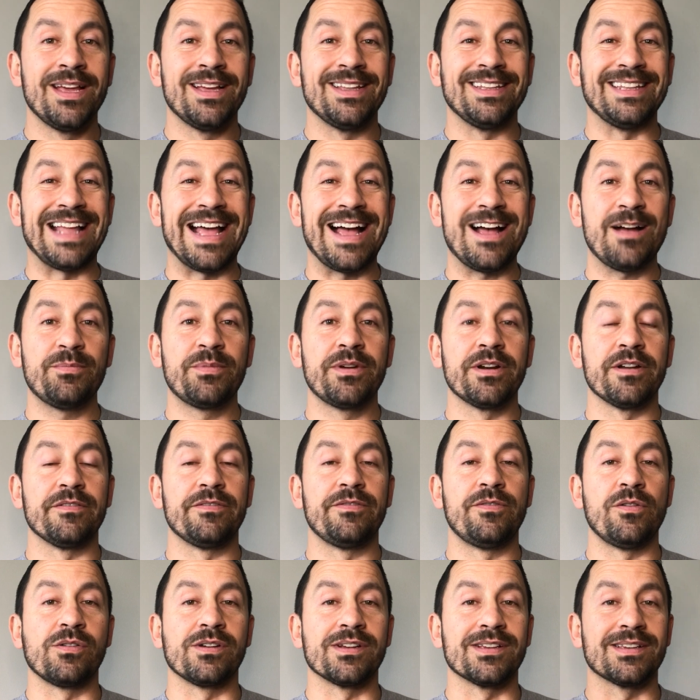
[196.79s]
now I'm going to
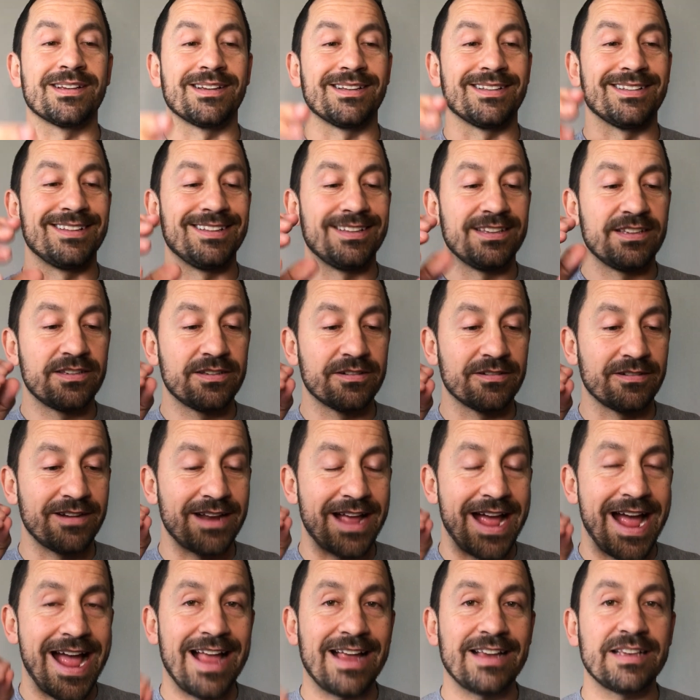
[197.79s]
focus on certain
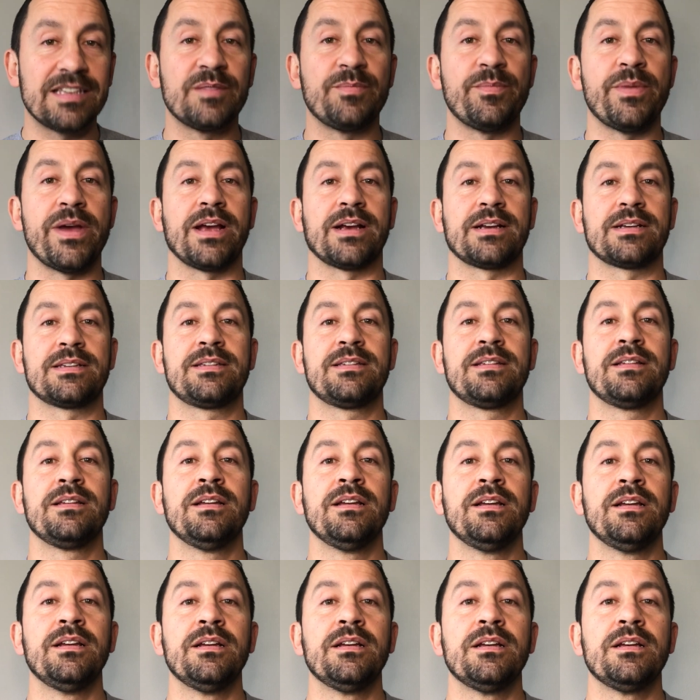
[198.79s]
aspects
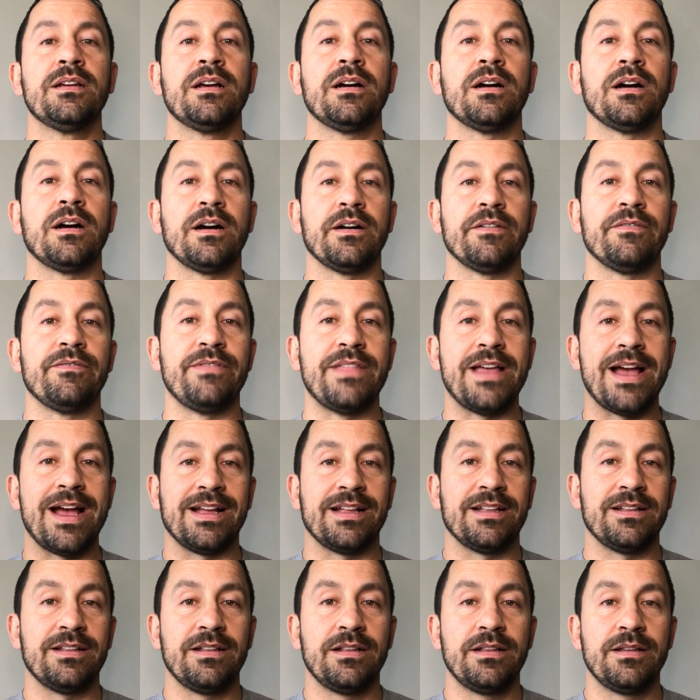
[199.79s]
of
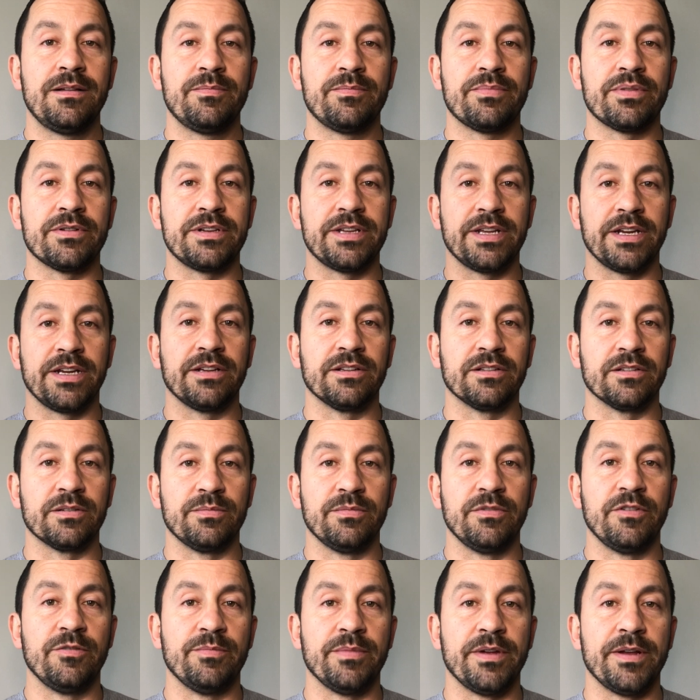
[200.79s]
that particular
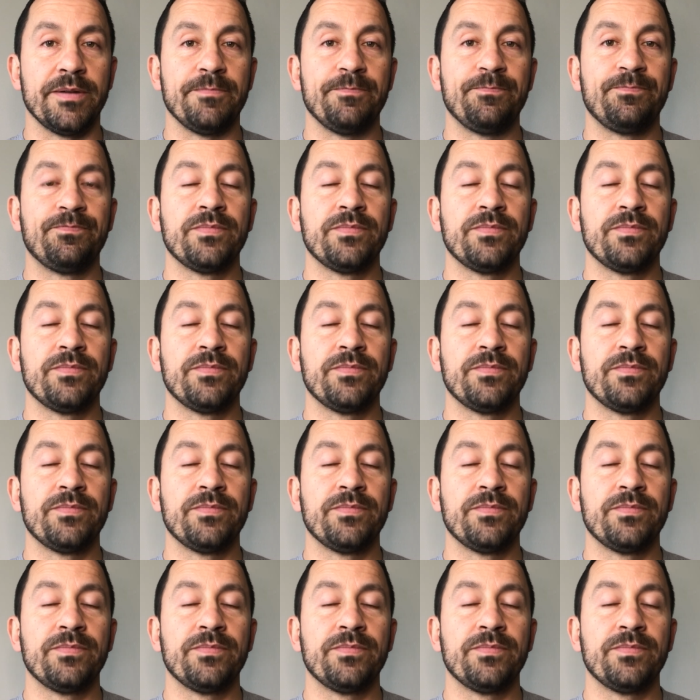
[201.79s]
movement.